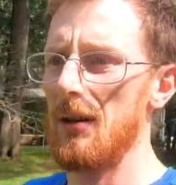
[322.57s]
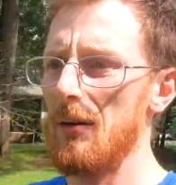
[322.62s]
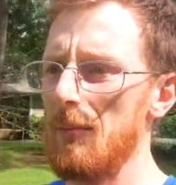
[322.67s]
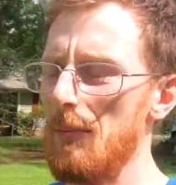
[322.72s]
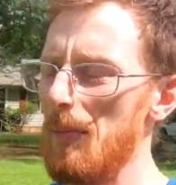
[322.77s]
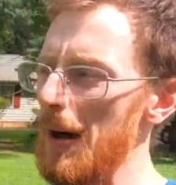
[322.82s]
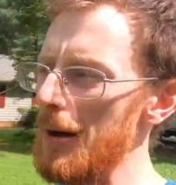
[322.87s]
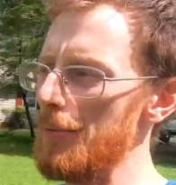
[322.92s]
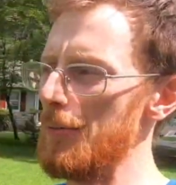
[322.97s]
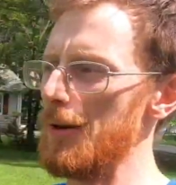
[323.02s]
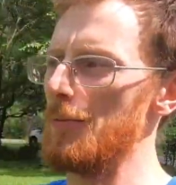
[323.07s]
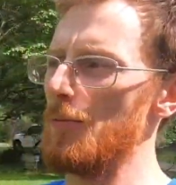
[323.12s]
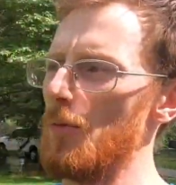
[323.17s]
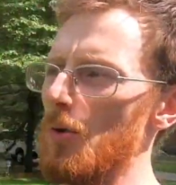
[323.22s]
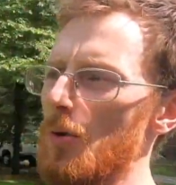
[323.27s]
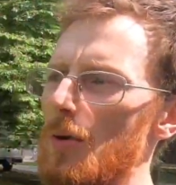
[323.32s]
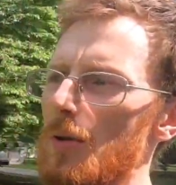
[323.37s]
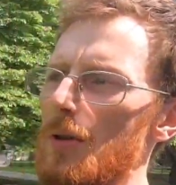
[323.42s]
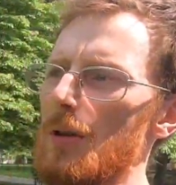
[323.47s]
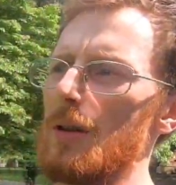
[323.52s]
Maybe
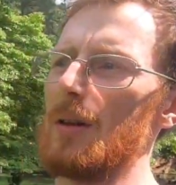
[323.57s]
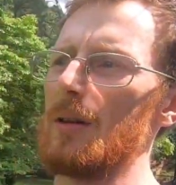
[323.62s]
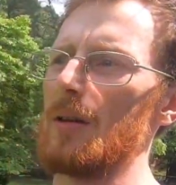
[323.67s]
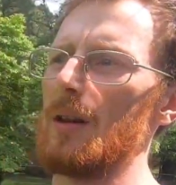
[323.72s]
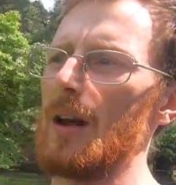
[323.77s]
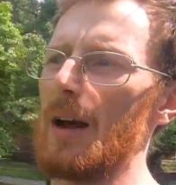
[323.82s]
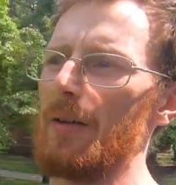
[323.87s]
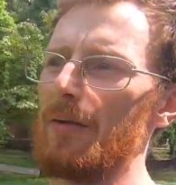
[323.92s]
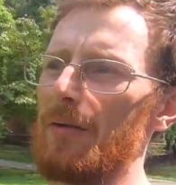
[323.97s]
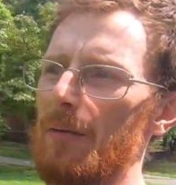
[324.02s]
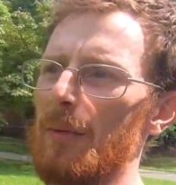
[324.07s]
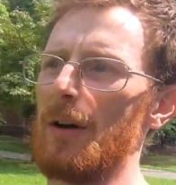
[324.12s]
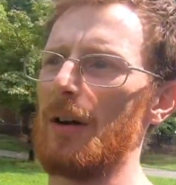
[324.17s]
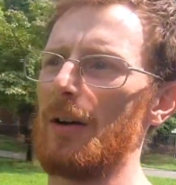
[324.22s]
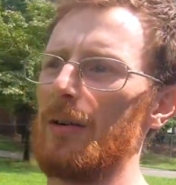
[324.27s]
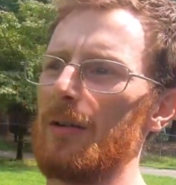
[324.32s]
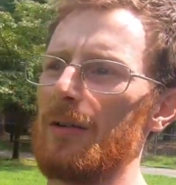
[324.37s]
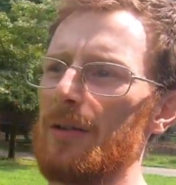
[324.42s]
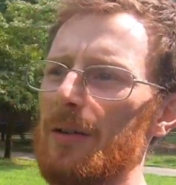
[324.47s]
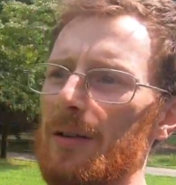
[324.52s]
more than half a mile.